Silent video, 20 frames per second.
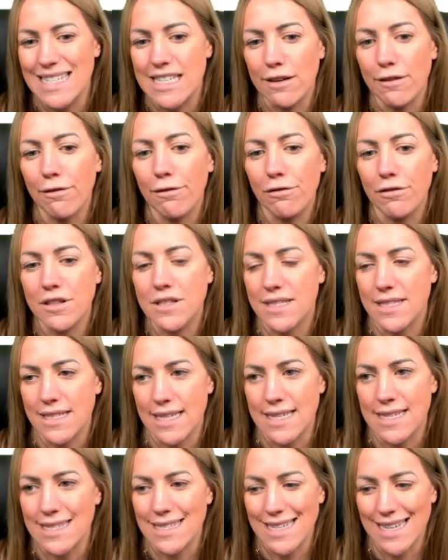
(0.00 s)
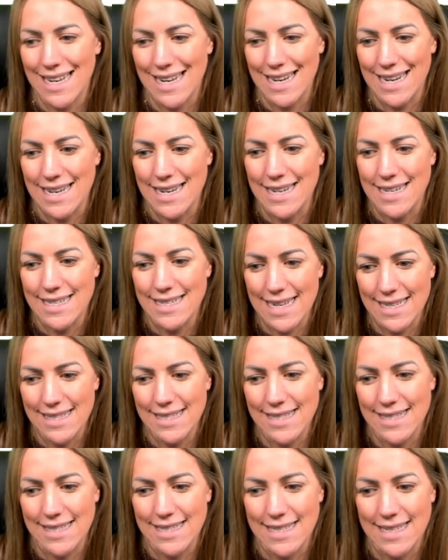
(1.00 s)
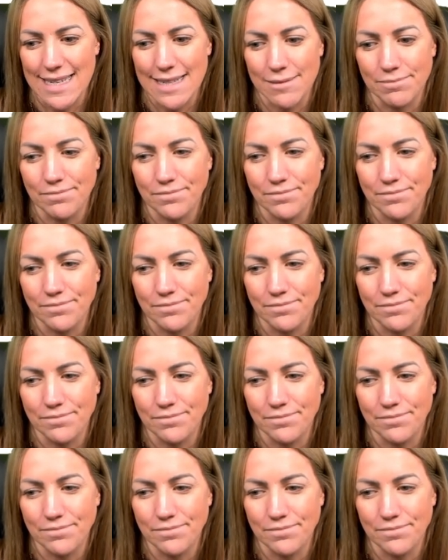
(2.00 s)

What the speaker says: differences in density.